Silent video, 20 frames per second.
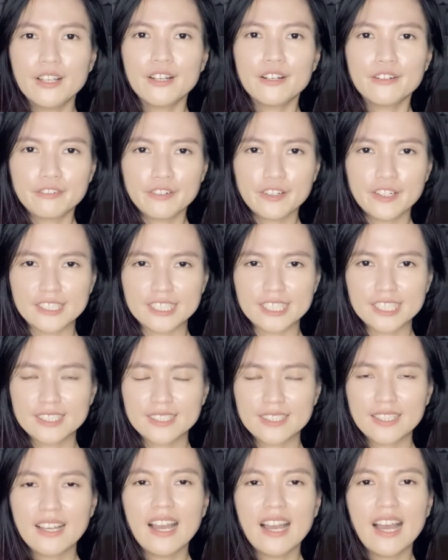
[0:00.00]
First,
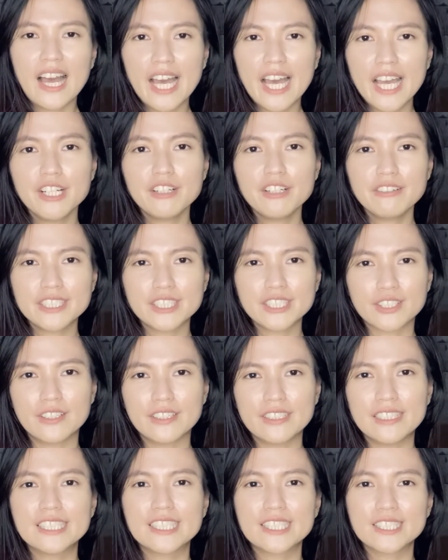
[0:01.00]
higher
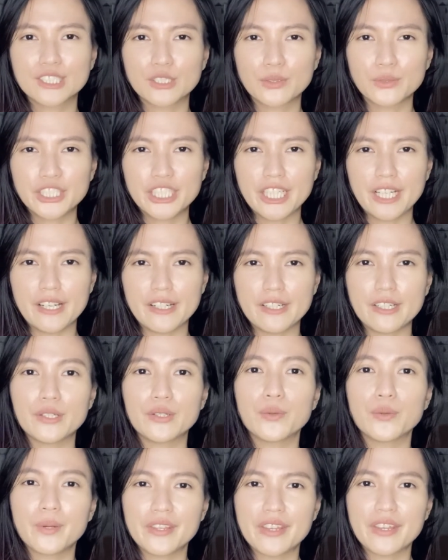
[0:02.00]
return is
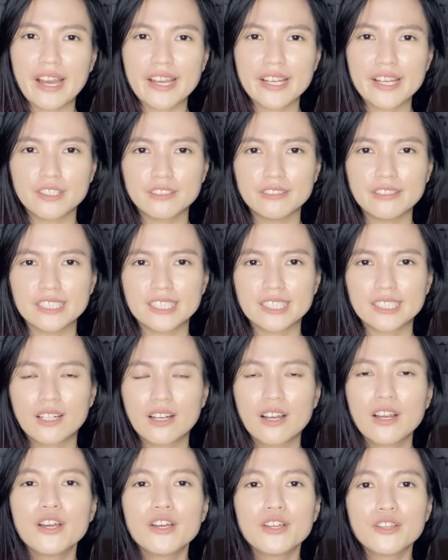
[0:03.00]
associated with higher risk.
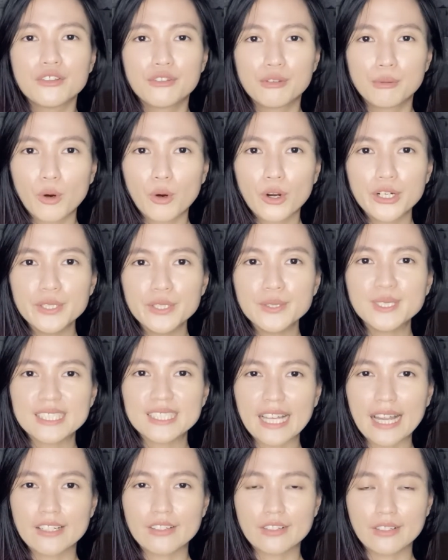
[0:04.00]
The more you
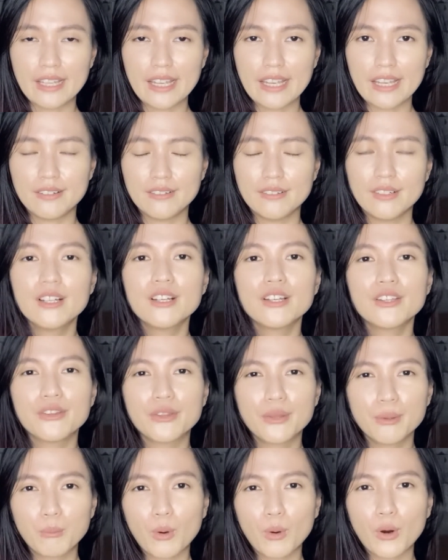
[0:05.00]
stand to gain,
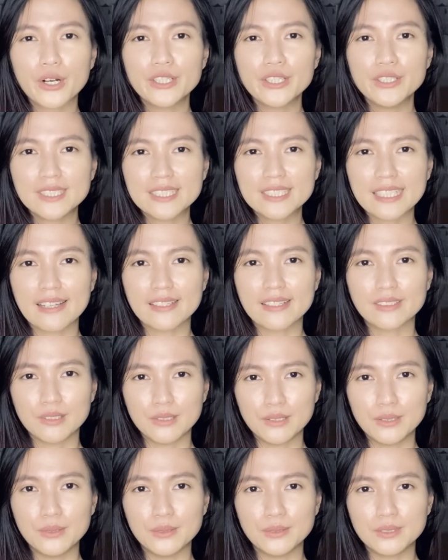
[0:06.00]
the more you stand to
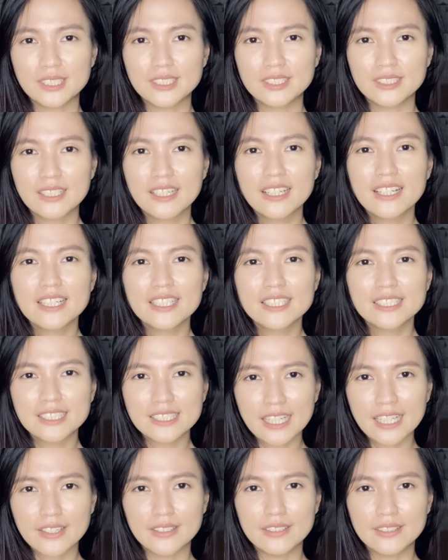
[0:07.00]
lose.
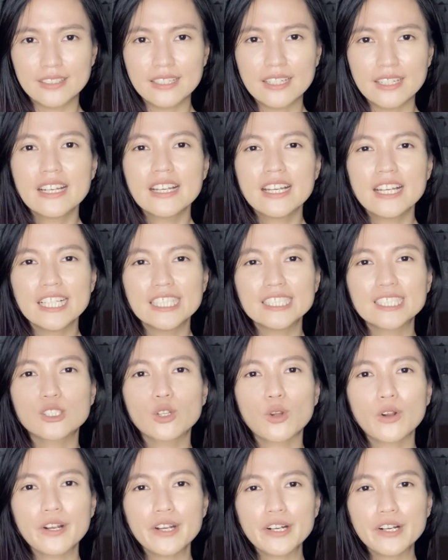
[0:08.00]
Second,
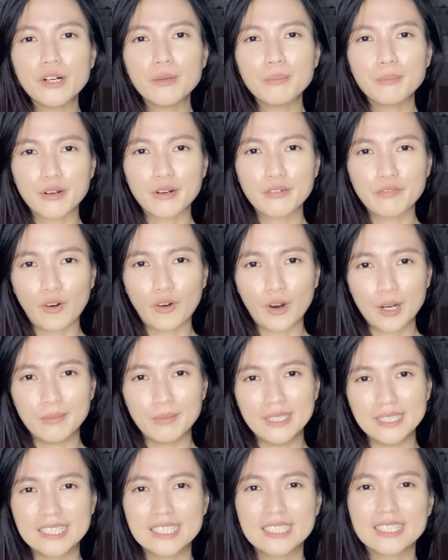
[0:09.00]
historical
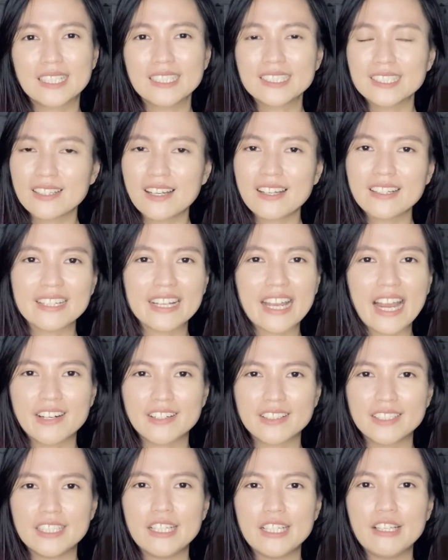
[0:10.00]
performance does not
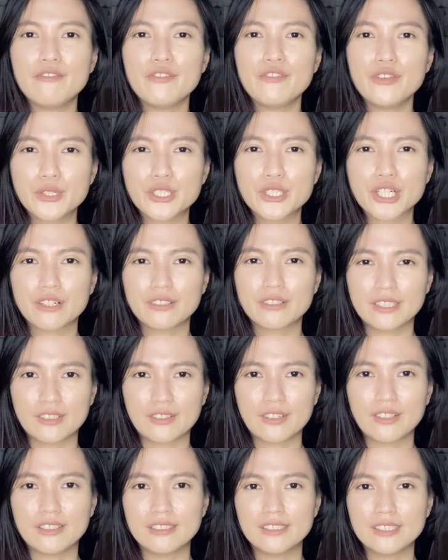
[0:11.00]
guarantee future
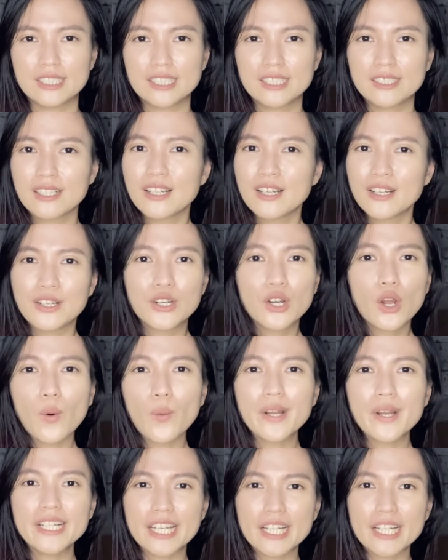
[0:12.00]
returns. No
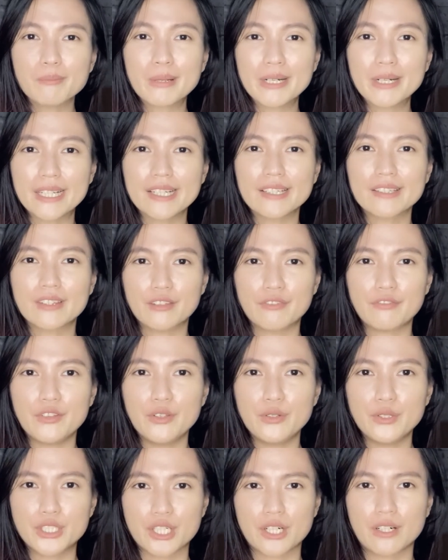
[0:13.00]
one can predict the
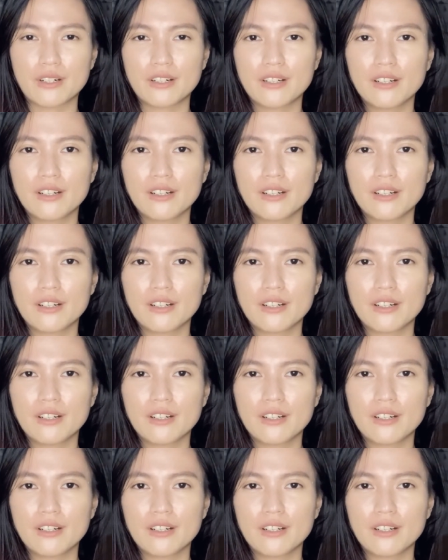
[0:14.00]
future.